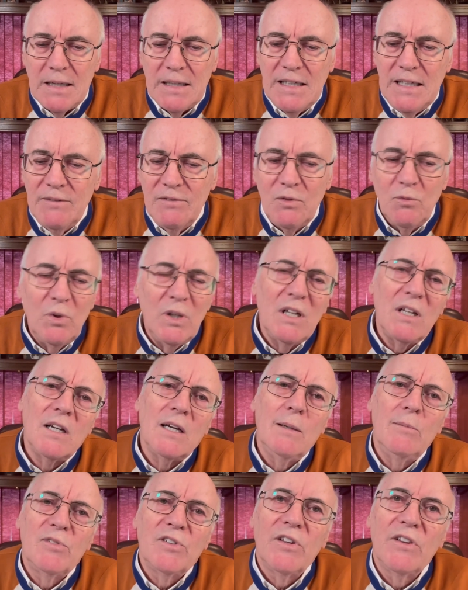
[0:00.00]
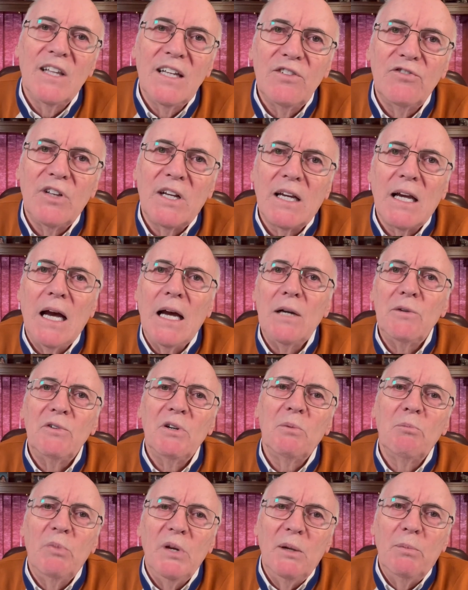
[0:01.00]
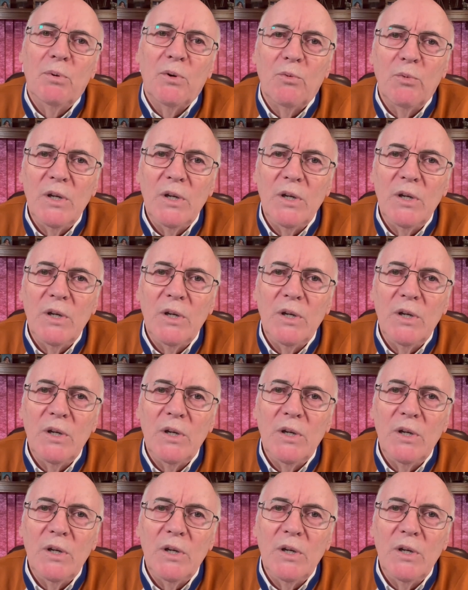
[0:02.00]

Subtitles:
even when it comes to things like hiring people,